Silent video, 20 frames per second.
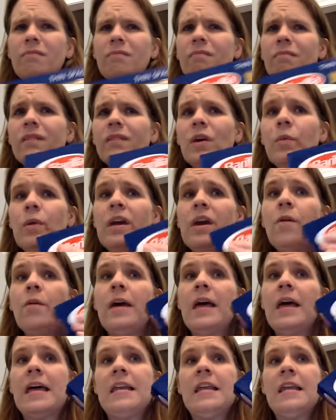we go
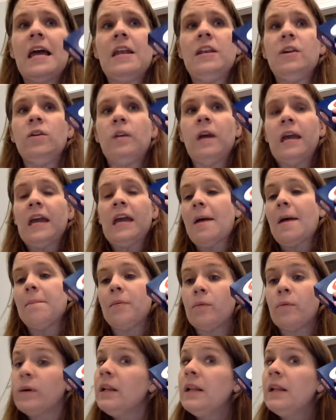in and you can get
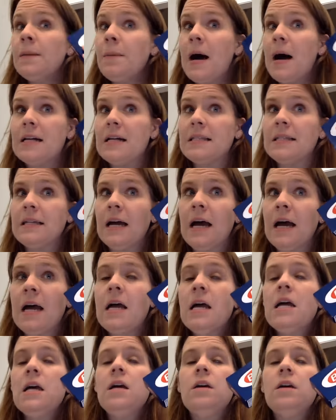Barilla pasta
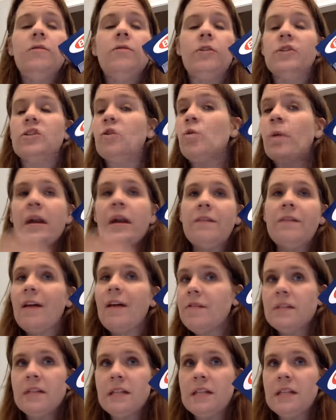for
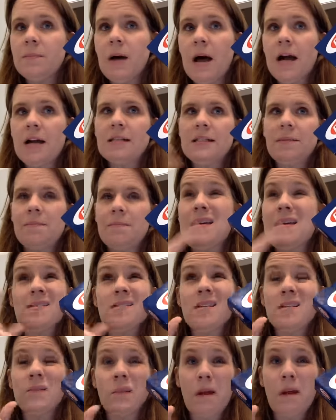25 cents a box. I'm making
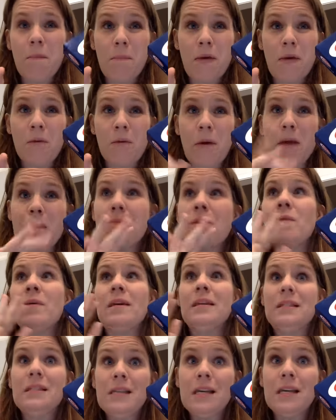this one up, by the way, but we
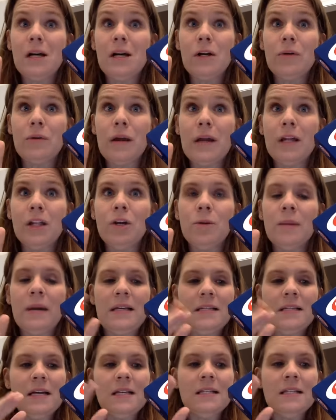see it on a regular
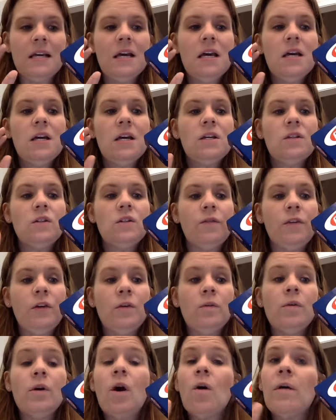basis. So if
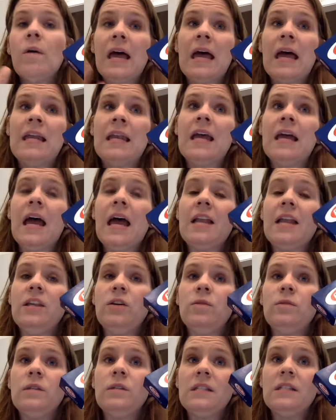you go in and
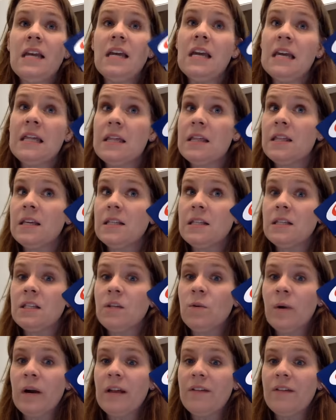you see that this is
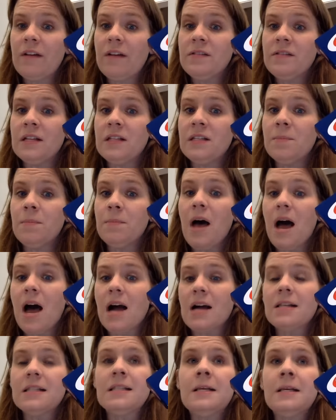25 cents a
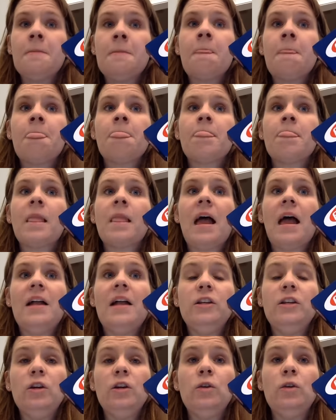box
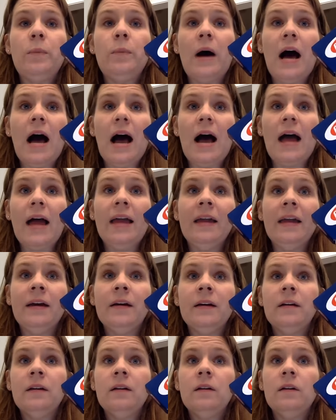and you buy
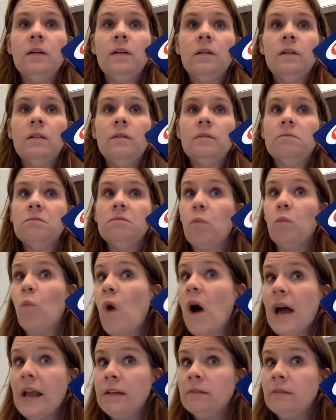one,